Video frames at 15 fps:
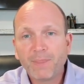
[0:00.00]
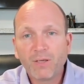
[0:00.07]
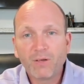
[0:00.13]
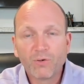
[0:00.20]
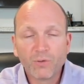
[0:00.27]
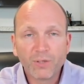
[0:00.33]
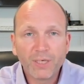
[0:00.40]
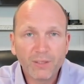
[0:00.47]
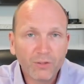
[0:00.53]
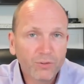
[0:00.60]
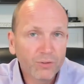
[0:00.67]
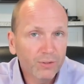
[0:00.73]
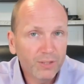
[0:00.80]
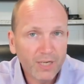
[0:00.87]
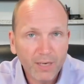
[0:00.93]

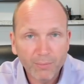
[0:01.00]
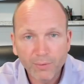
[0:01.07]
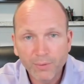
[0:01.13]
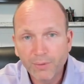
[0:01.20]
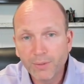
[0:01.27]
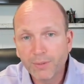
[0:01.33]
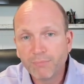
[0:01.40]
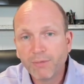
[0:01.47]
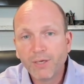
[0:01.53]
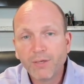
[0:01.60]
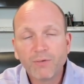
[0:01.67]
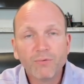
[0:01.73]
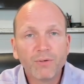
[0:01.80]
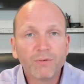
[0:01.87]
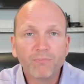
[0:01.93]
Good neighborhood,
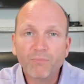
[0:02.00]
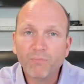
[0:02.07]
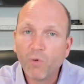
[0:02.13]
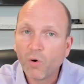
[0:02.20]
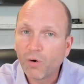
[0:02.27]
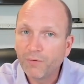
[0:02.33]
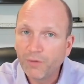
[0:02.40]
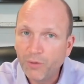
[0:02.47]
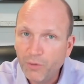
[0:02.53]
more on the